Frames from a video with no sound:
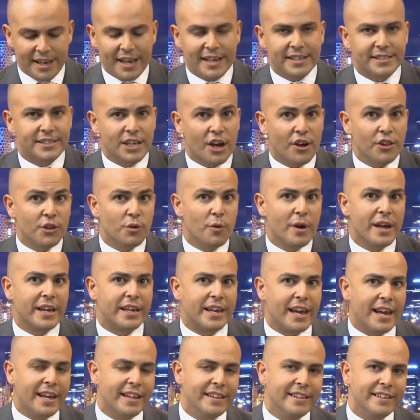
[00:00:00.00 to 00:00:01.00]
Yeah, so on the
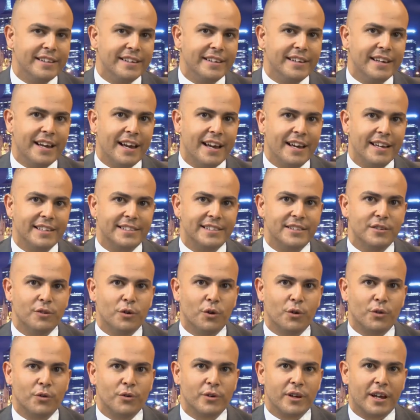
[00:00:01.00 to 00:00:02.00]
weekend, the Essendon
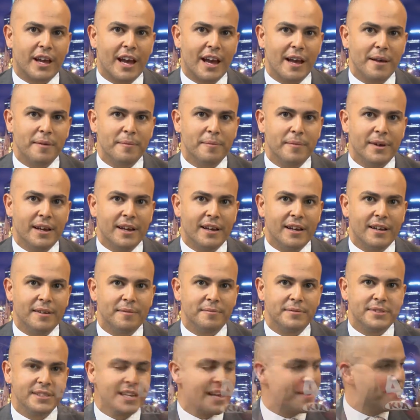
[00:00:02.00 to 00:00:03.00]
Hawthorn
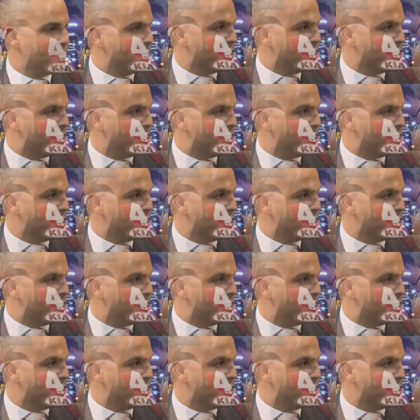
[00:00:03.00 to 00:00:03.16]
game, Sam